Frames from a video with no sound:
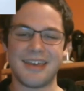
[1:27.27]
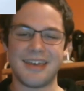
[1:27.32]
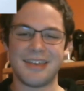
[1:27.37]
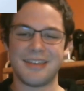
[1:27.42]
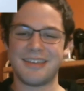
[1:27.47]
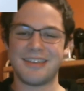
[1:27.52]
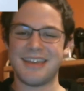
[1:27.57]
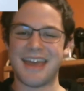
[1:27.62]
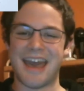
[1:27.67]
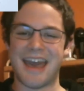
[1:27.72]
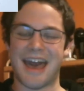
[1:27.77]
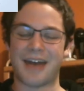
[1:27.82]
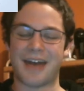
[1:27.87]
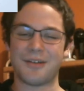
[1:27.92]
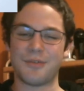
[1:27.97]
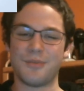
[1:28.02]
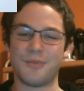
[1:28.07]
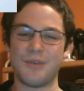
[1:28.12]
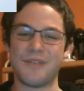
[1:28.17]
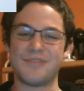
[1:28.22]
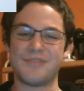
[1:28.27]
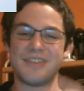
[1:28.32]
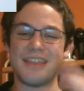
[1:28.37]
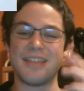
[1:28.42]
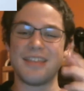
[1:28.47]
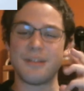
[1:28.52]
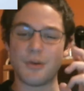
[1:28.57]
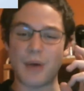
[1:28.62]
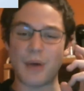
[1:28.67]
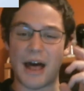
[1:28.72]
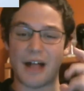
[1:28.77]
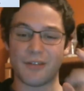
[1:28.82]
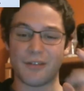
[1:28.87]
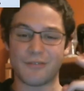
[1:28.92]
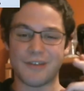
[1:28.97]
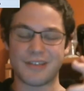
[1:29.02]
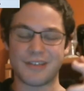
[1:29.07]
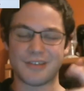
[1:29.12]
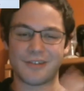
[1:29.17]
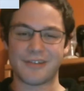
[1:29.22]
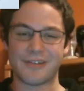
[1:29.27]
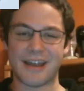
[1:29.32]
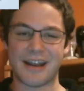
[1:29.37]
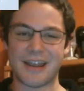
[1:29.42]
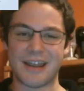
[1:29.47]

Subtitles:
Yeah, we've seen the new outfits already.